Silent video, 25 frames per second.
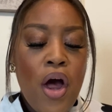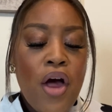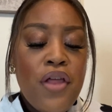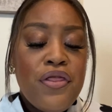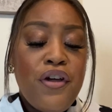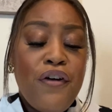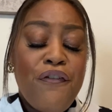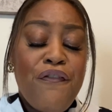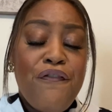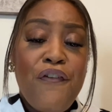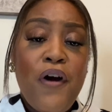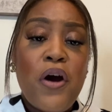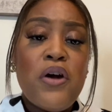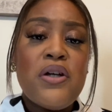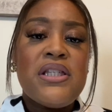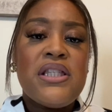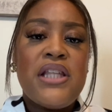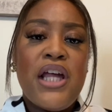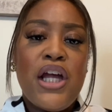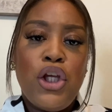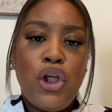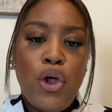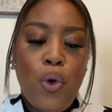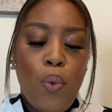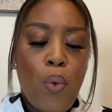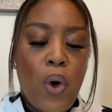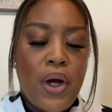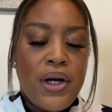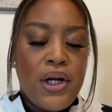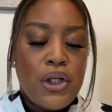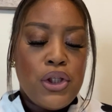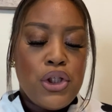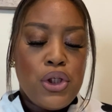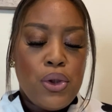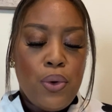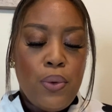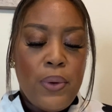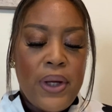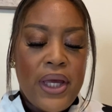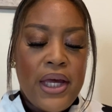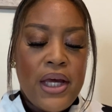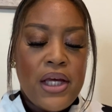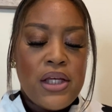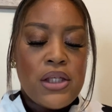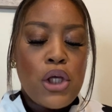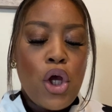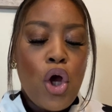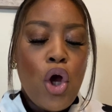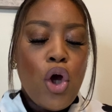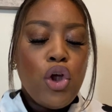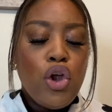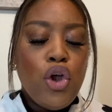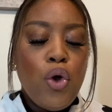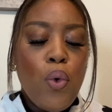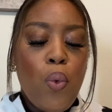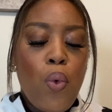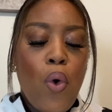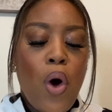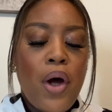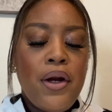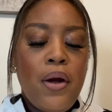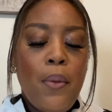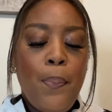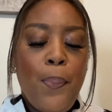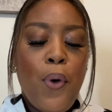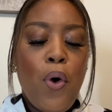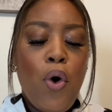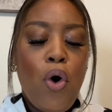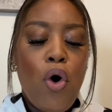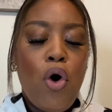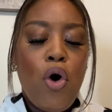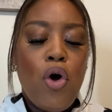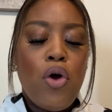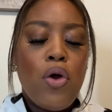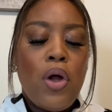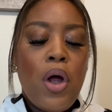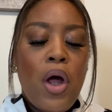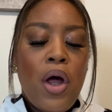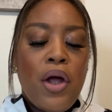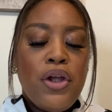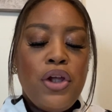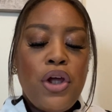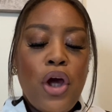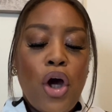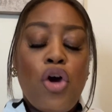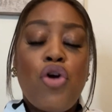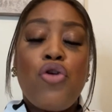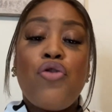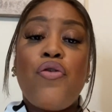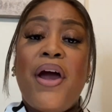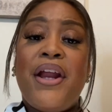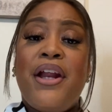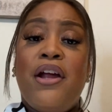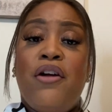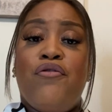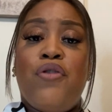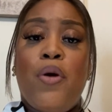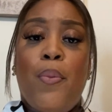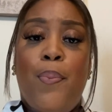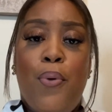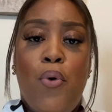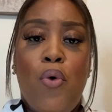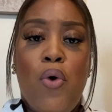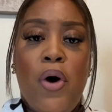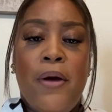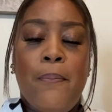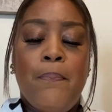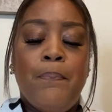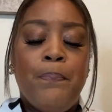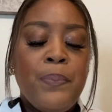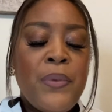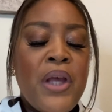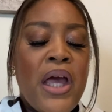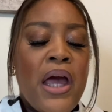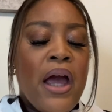The first thing you want to do is you want to pull your credit report.